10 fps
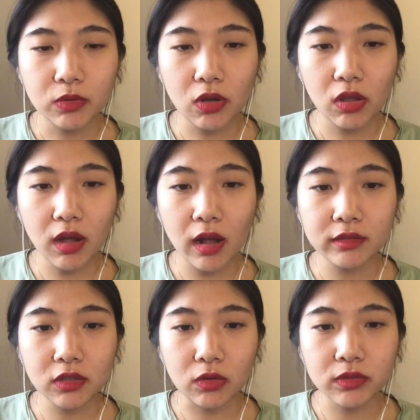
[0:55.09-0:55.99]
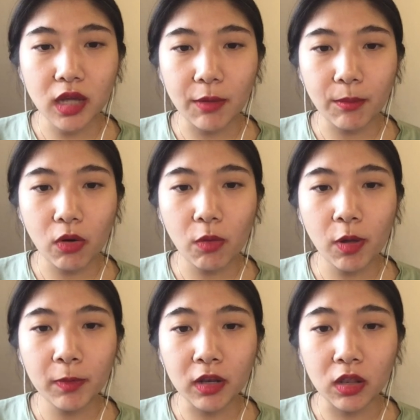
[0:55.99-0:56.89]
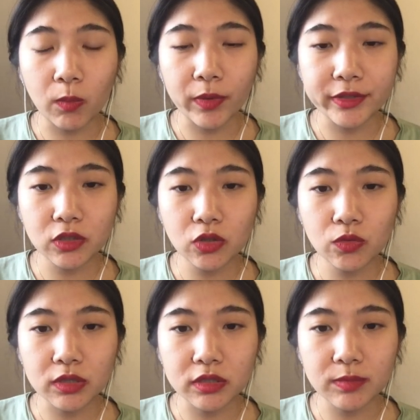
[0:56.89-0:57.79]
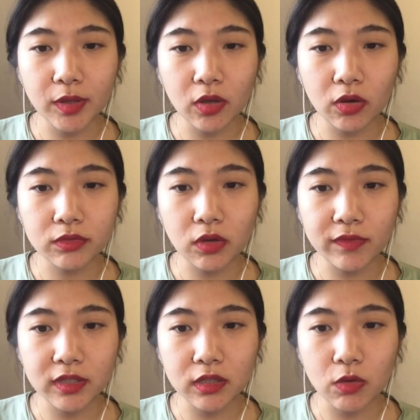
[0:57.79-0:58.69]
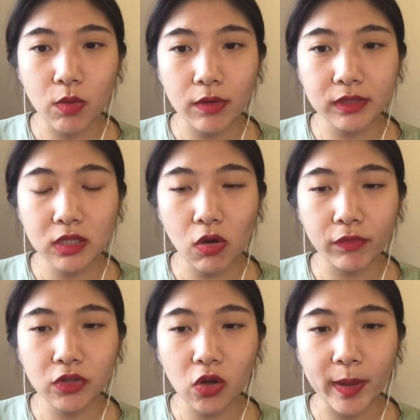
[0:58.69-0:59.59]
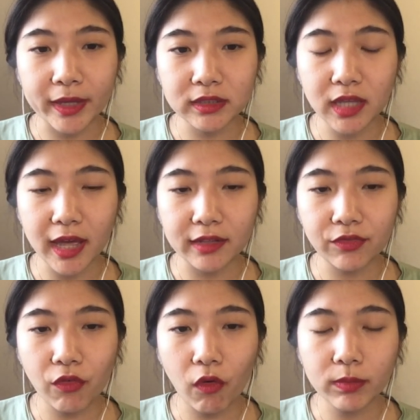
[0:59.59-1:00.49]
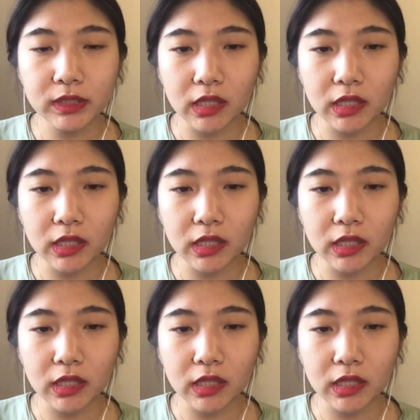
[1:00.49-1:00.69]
Blog articles are more popular with users because of their variety of topics and forms